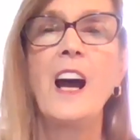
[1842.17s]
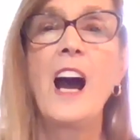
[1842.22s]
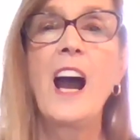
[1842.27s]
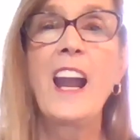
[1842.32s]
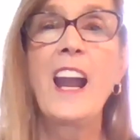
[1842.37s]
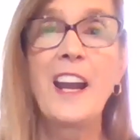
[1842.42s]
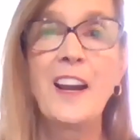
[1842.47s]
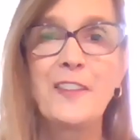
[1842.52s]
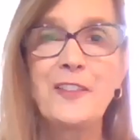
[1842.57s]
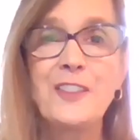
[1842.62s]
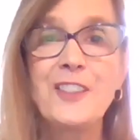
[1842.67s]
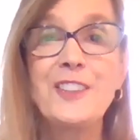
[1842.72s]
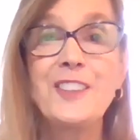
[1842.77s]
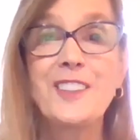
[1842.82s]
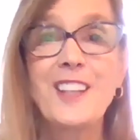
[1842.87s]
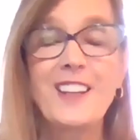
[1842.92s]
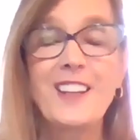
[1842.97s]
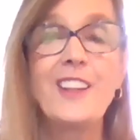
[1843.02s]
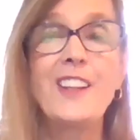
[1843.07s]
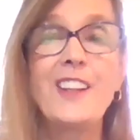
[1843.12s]
I have to
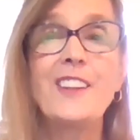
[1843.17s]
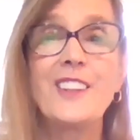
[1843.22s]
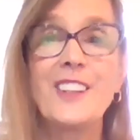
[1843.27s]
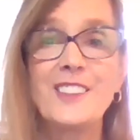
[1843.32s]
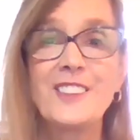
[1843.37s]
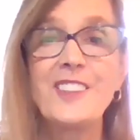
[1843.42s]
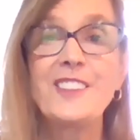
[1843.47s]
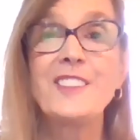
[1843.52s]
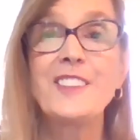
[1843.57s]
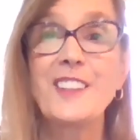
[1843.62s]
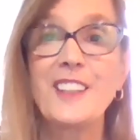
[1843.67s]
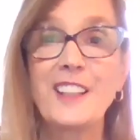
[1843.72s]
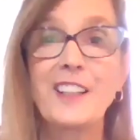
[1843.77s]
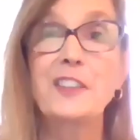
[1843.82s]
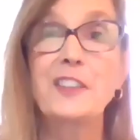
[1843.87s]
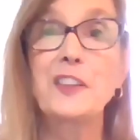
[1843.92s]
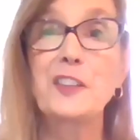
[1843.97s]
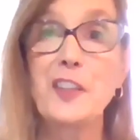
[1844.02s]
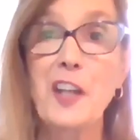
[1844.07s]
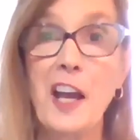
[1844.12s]
say that this is an
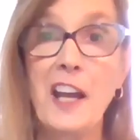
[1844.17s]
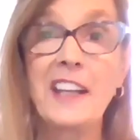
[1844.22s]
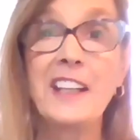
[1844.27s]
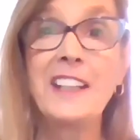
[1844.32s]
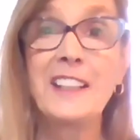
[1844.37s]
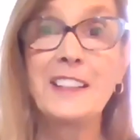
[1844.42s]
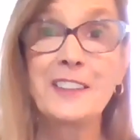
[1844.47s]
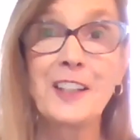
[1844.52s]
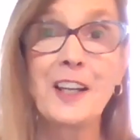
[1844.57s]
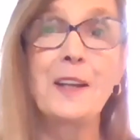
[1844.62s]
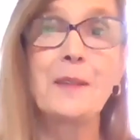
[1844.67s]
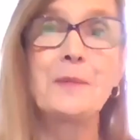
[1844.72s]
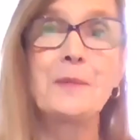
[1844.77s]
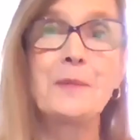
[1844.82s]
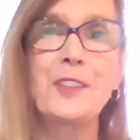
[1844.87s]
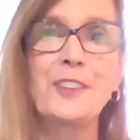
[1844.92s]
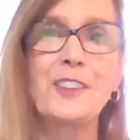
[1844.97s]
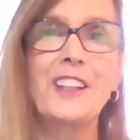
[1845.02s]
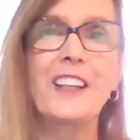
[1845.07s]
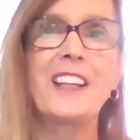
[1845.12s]
exciting time
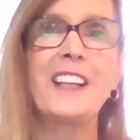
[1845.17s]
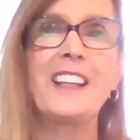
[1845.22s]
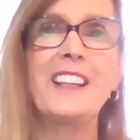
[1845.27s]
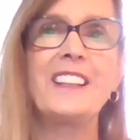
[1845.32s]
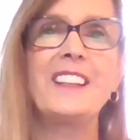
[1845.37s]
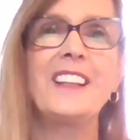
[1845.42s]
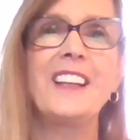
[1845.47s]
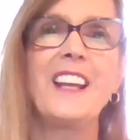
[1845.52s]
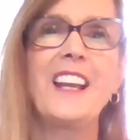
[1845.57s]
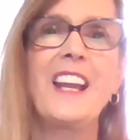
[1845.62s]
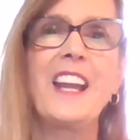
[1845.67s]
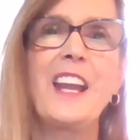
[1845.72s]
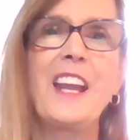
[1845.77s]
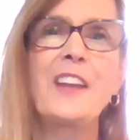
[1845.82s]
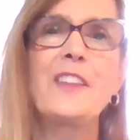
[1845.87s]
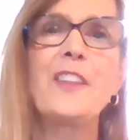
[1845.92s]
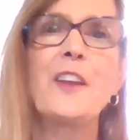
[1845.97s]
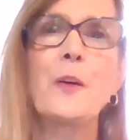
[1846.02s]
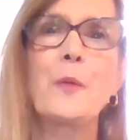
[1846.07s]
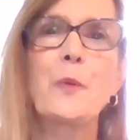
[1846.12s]
to lead,
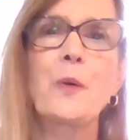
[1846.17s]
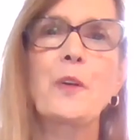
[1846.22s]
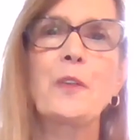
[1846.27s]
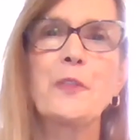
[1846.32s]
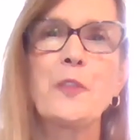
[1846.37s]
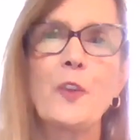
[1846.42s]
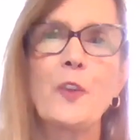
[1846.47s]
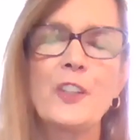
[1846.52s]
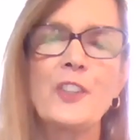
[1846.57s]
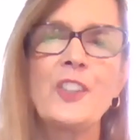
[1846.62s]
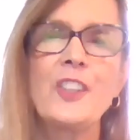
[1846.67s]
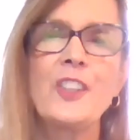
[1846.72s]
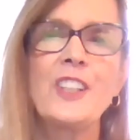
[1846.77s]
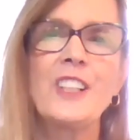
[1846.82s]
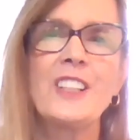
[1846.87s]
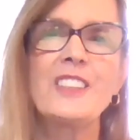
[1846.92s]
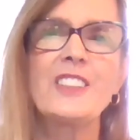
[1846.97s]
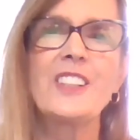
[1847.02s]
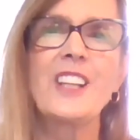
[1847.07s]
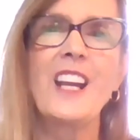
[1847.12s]
and that we're
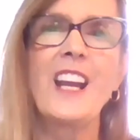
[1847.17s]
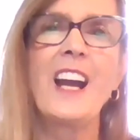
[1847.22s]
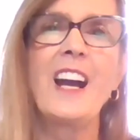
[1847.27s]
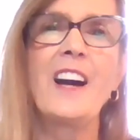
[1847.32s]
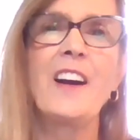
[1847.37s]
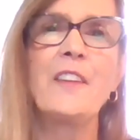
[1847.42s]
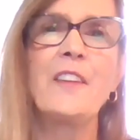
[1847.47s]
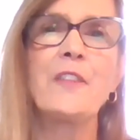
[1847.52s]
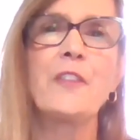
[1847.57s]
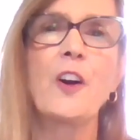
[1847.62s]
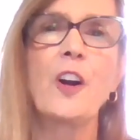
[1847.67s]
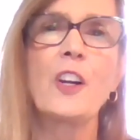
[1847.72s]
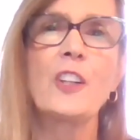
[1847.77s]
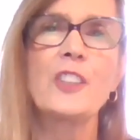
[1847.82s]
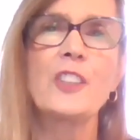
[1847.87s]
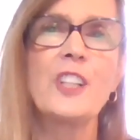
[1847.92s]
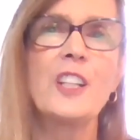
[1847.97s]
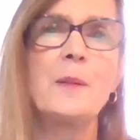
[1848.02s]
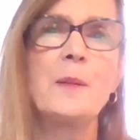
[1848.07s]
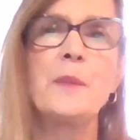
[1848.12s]
fortunate to have our
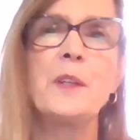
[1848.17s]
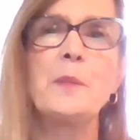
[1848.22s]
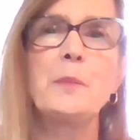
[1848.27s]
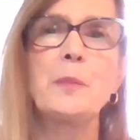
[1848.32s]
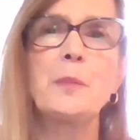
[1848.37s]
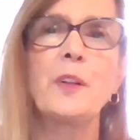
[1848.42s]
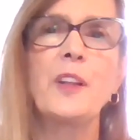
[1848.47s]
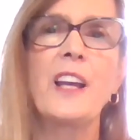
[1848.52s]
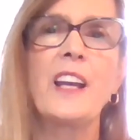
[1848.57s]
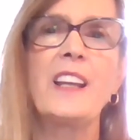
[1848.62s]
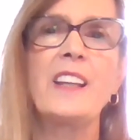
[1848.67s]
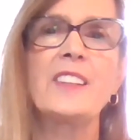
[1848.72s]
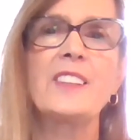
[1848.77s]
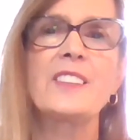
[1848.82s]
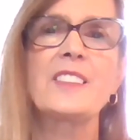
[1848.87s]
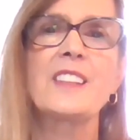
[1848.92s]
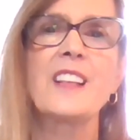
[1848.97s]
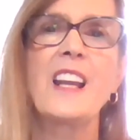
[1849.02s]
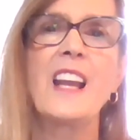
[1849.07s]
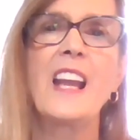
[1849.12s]
team in
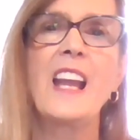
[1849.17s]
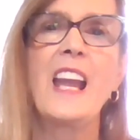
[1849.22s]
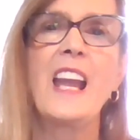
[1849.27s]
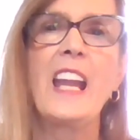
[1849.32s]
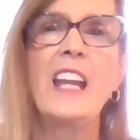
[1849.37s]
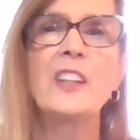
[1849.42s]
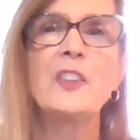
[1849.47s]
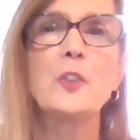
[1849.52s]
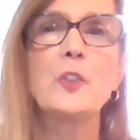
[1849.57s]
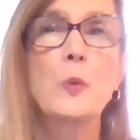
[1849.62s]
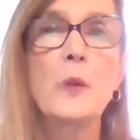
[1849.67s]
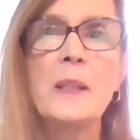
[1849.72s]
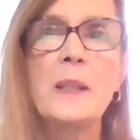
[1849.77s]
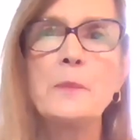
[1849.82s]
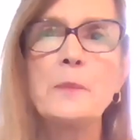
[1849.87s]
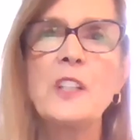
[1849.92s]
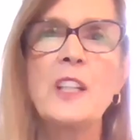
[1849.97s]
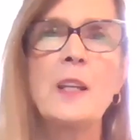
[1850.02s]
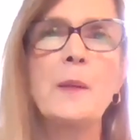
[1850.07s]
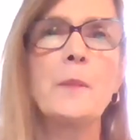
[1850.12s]
place, a
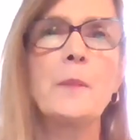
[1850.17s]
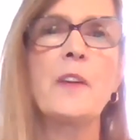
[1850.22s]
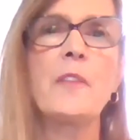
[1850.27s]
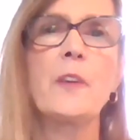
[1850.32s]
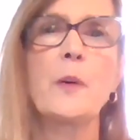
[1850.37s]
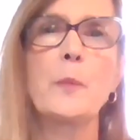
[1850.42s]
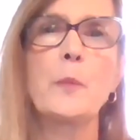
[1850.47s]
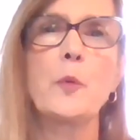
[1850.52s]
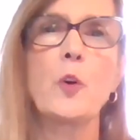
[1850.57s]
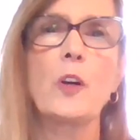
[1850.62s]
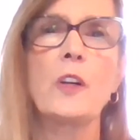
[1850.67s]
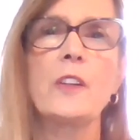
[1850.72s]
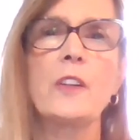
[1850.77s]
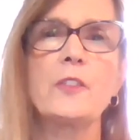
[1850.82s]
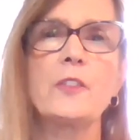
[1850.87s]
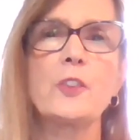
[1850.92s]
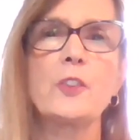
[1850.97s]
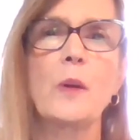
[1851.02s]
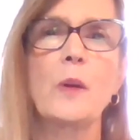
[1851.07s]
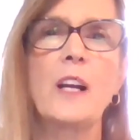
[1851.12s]
dream team of a board
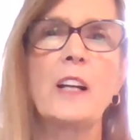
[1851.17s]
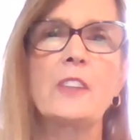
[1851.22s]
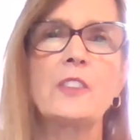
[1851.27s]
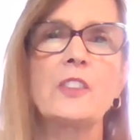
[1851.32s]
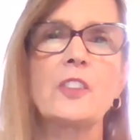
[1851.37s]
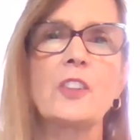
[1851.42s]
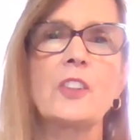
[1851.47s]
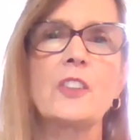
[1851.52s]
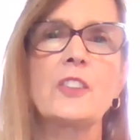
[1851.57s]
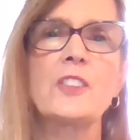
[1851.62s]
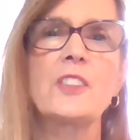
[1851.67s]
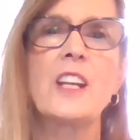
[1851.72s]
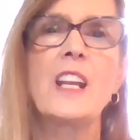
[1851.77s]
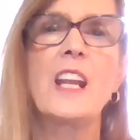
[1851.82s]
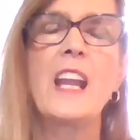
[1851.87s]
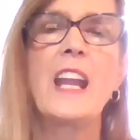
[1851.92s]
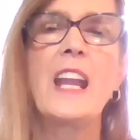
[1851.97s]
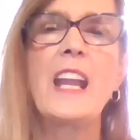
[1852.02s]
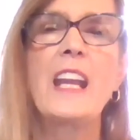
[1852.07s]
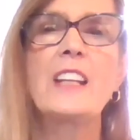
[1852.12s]
of directors,
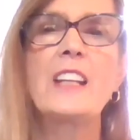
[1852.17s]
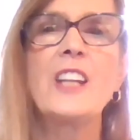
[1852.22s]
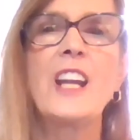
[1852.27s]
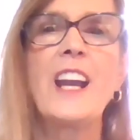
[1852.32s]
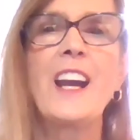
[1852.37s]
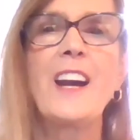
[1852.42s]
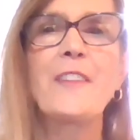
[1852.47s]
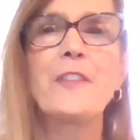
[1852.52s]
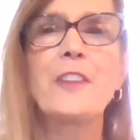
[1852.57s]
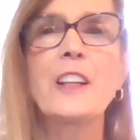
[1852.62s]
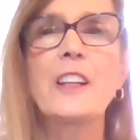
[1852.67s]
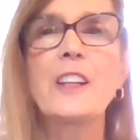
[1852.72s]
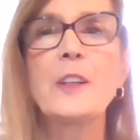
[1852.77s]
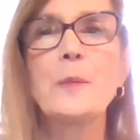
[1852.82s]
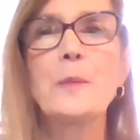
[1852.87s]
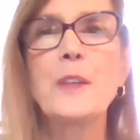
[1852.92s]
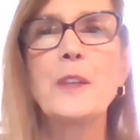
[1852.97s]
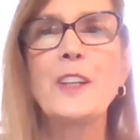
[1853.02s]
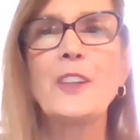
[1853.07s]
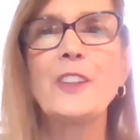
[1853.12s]
and to have the
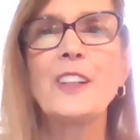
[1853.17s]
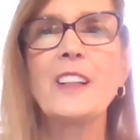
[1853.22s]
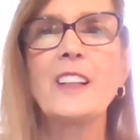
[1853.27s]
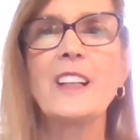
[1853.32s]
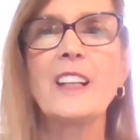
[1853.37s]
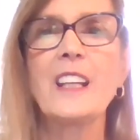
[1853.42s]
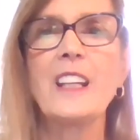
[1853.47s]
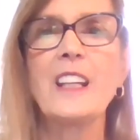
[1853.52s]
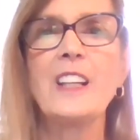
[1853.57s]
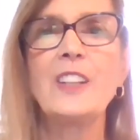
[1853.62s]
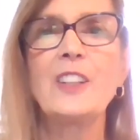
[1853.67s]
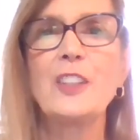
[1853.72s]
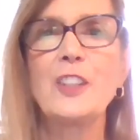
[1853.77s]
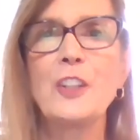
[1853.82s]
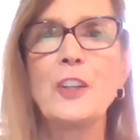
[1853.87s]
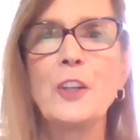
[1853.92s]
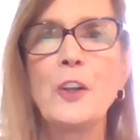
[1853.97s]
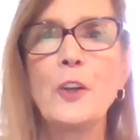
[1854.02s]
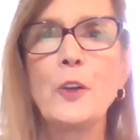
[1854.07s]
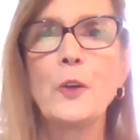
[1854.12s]
community,
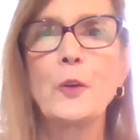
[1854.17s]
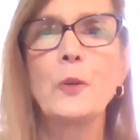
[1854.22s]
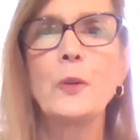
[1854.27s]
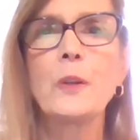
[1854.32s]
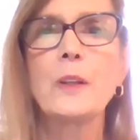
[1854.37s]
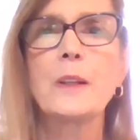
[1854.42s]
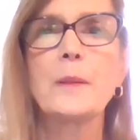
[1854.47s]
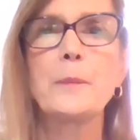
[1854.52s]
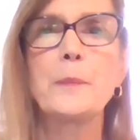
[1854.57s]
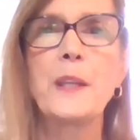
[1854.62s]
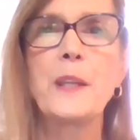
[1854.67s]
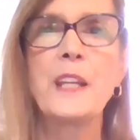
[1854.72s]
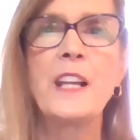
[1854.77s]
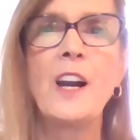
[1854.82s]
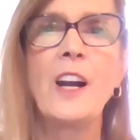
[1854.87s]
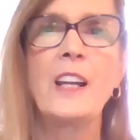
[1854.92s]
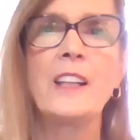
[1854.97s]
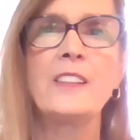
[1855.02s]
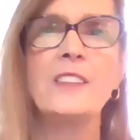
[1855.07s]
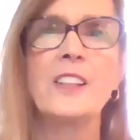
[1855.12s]
you,
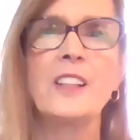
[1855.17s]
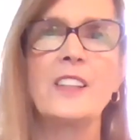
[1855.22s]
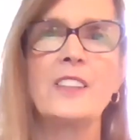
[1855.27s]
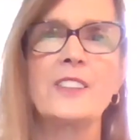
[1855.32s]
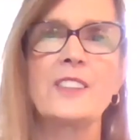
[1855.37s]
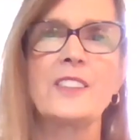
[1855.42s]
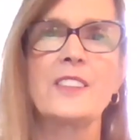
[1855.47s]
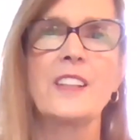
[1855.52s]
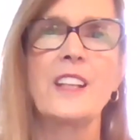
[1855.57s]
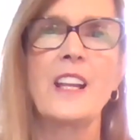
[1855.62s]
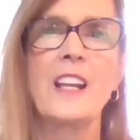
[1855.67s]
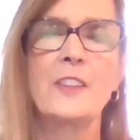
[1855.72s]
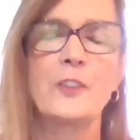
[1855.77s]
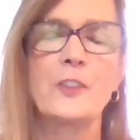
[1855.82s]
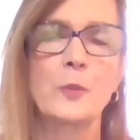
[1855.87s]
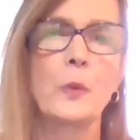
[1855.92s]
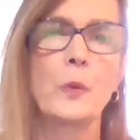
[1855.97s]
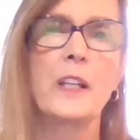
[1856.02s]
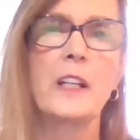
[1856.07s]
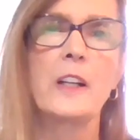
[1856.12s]
behind us as
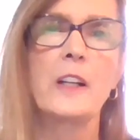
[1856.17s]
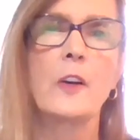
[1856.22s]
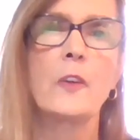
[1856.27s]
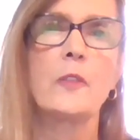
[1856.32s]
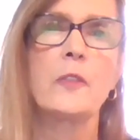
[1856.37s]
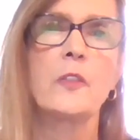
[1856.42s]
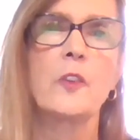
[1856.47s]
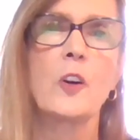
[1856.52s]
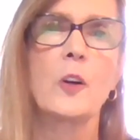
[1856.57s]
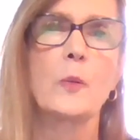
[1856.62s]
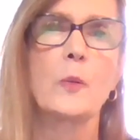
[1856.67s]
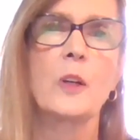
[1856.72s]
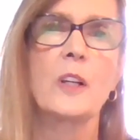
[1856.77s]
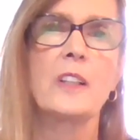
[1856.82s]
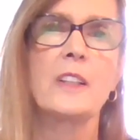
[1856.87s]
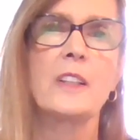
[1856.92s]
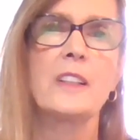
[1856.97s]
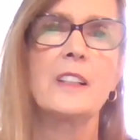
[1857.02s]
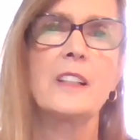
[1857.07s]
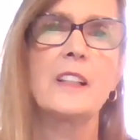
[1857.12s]
we go
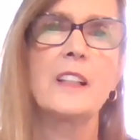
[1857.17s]
forward.